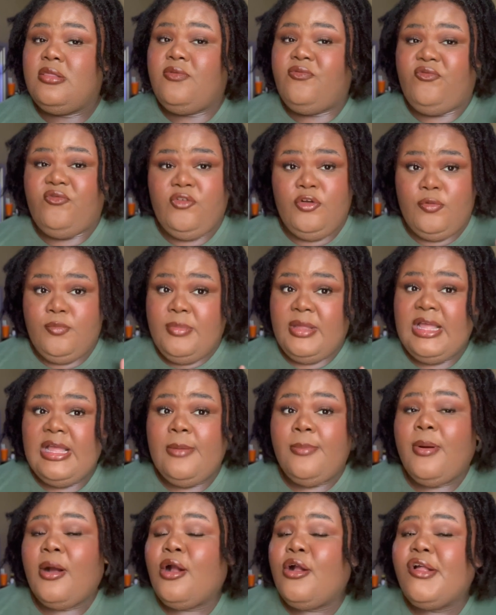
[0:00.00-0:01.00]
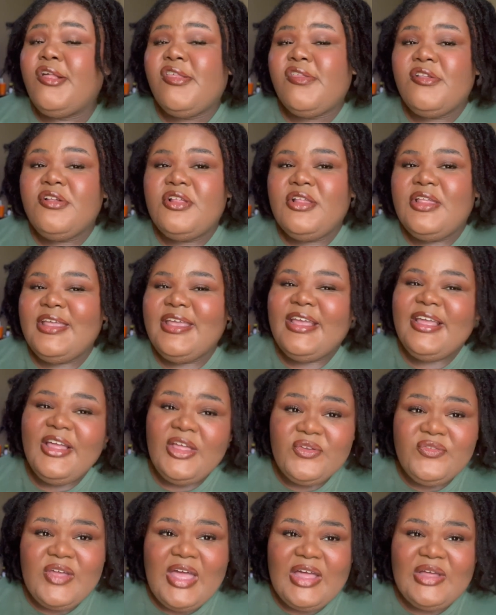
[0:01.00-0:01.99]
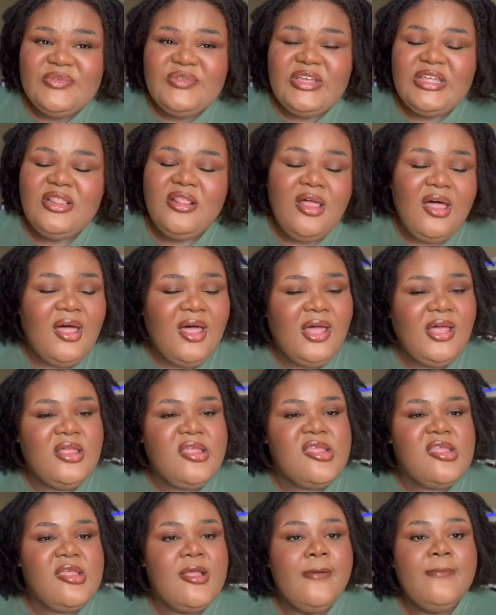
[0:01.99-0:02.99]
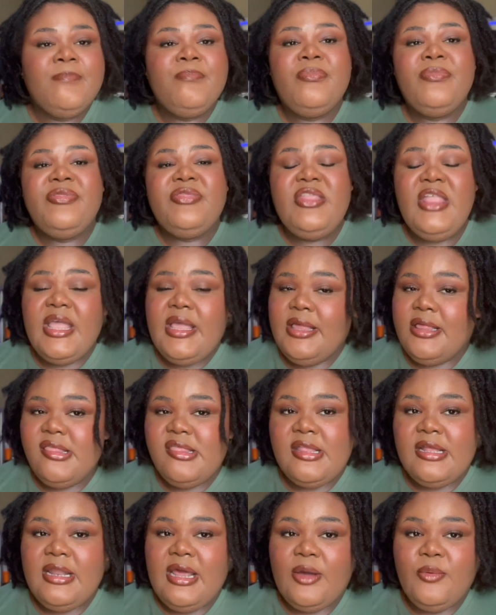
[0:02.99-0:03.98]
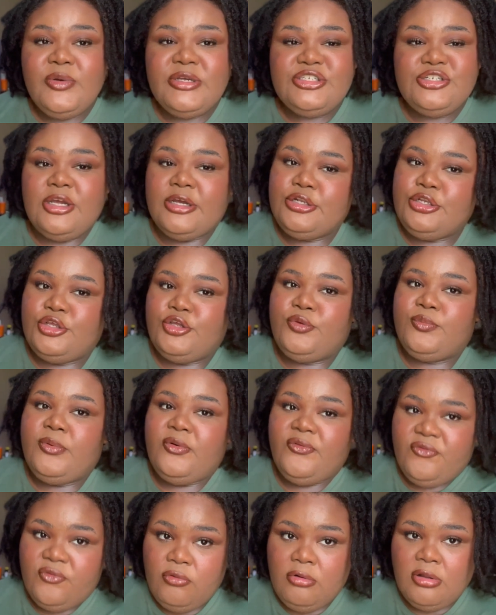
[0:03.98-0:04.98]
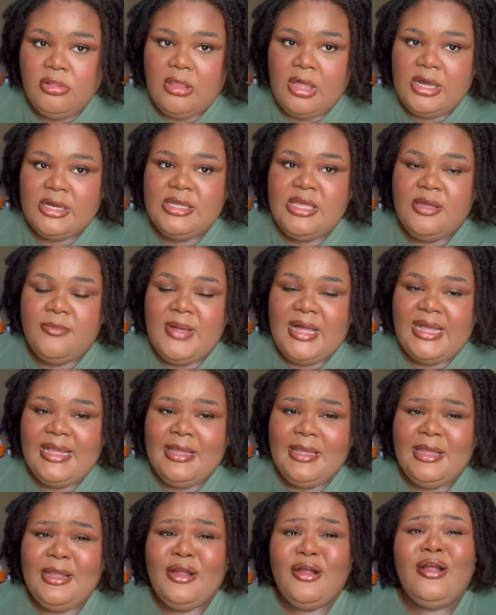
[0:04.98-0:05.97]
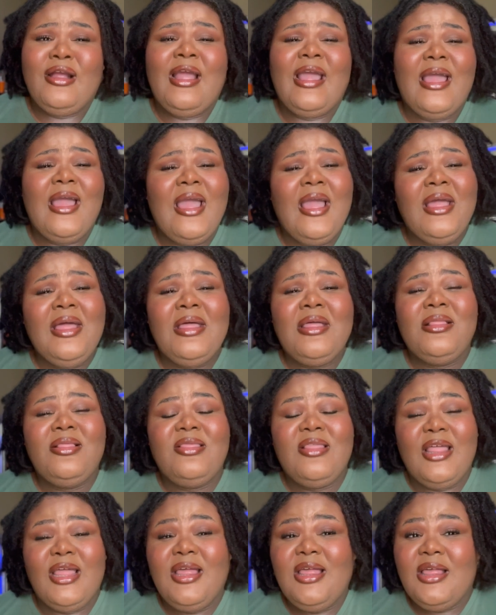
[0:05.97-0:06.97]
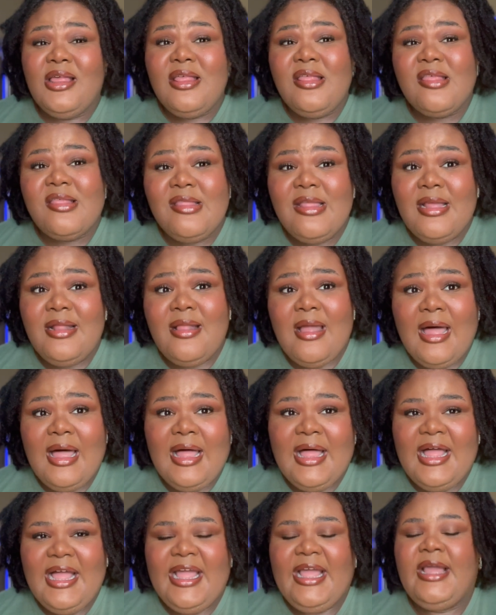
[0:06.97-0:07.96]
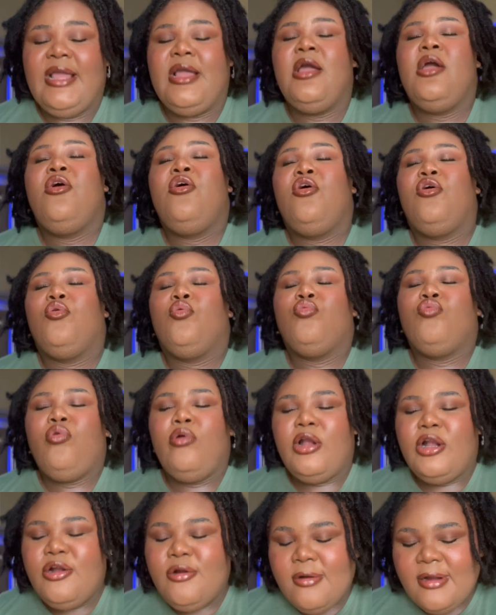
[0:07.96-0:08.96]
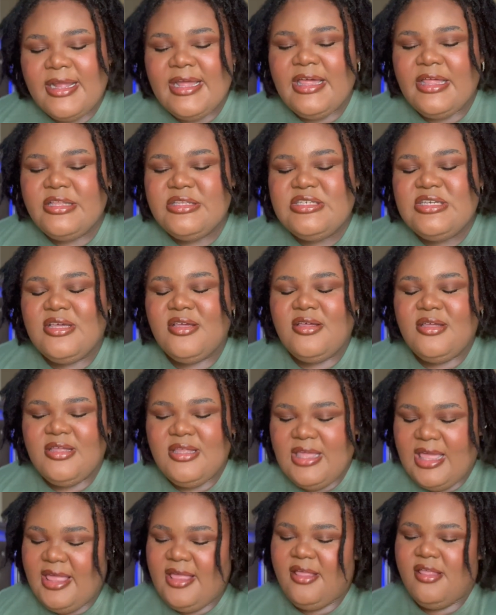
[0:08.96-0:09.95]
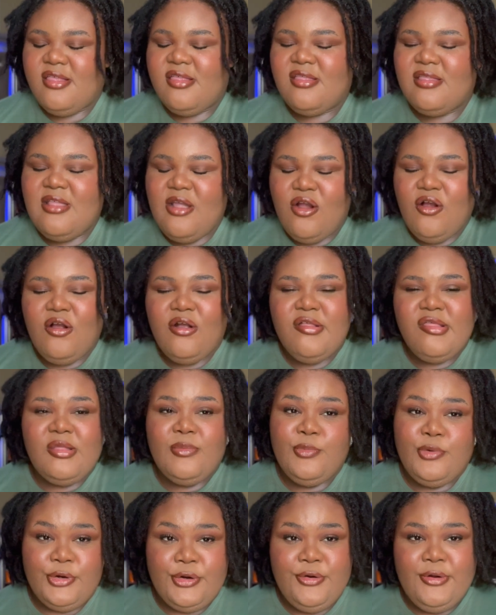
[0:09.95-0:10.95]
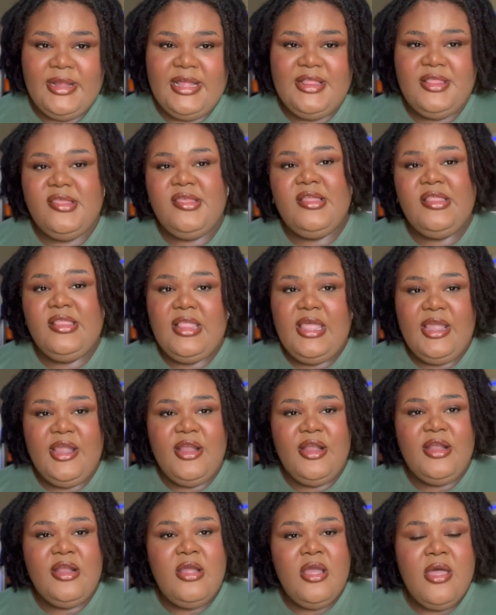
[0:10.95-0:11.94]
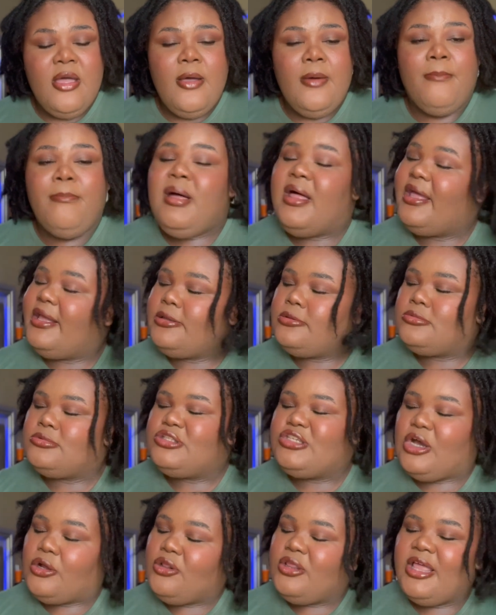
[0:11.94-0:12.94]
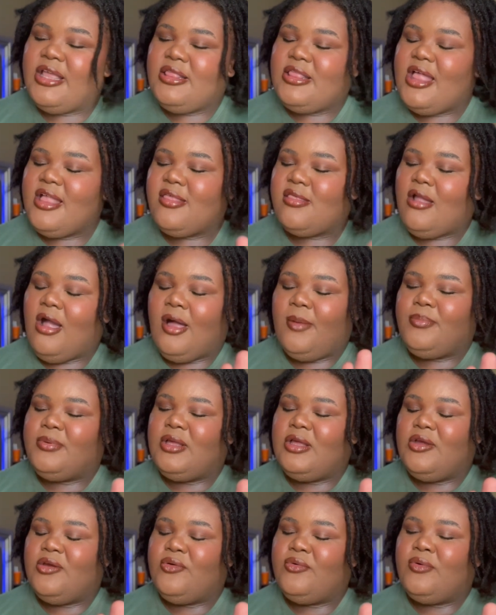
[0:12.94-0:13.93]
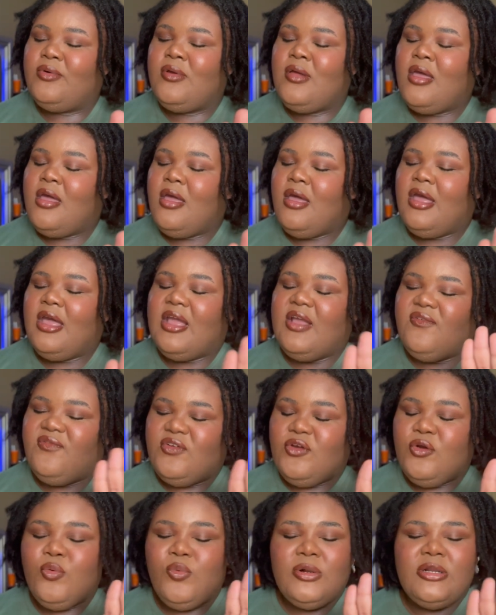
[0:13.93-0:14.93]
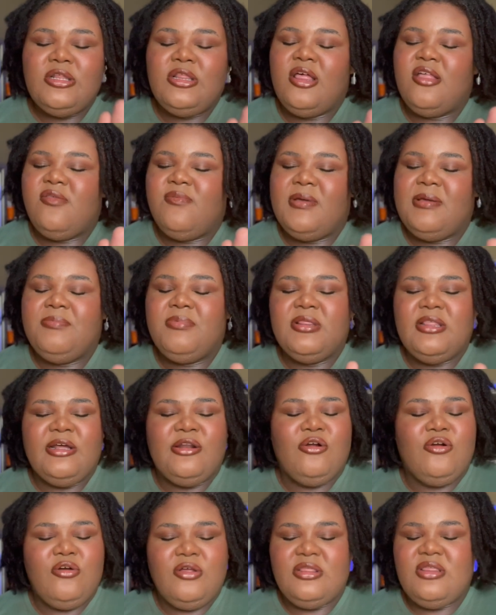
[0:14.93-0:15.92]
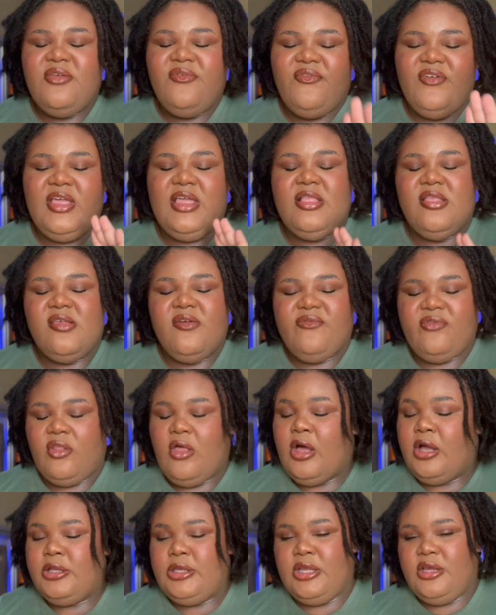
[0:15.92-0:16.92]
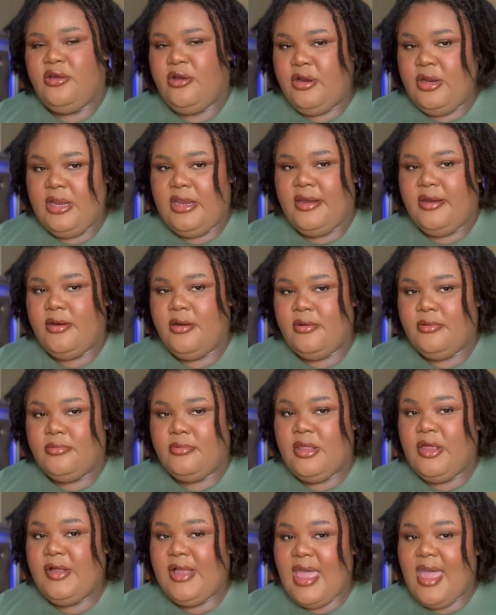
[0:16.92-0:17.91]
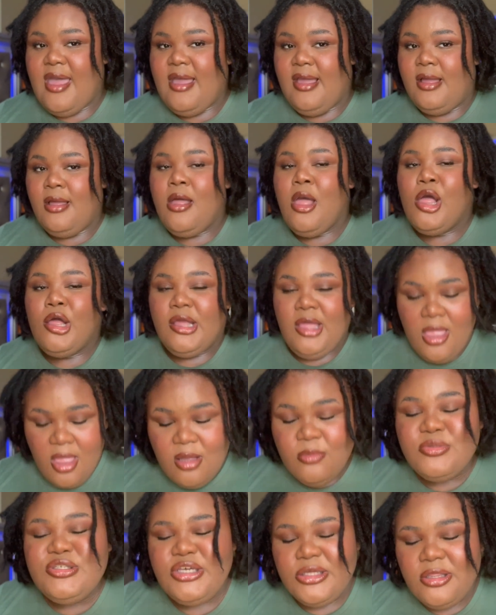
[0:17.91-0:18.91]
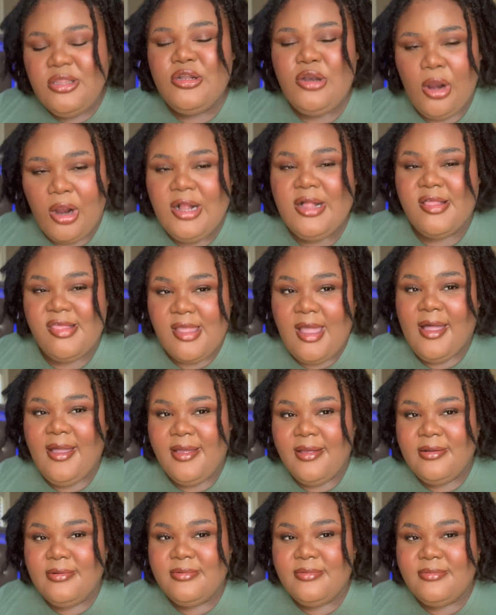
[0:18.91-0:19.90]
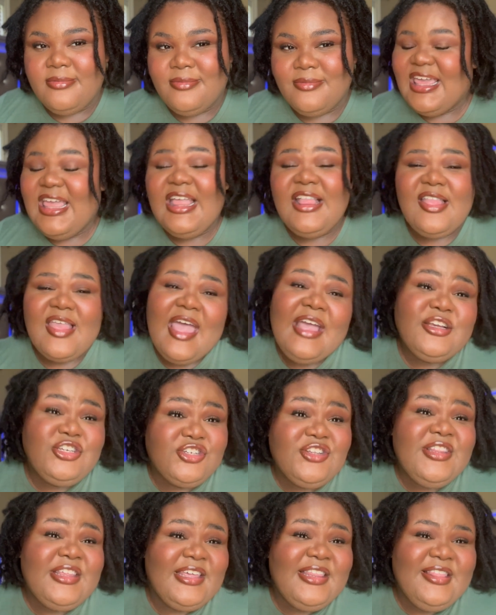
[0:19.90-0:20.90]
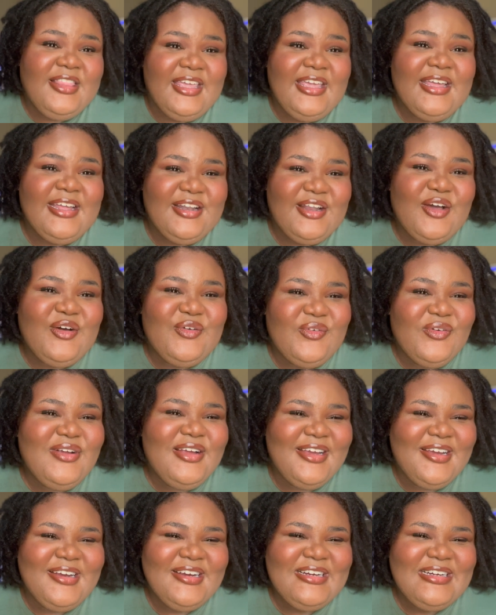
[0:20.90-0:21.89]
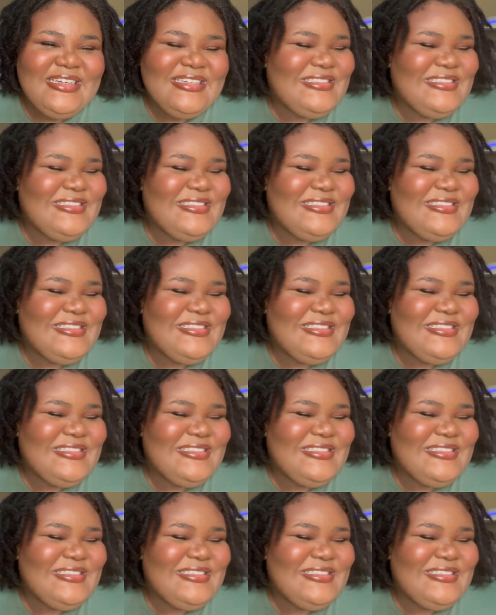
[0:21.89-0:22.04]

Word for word: for me personally of having locks. Things that I wish I knew before locking my hair and things that I regret. Yes, there are some regrets in there. But don't let that stop you if you're one of those people that are on the fence of locking your hair. Okay? Come to the dark side it's actually lit over here.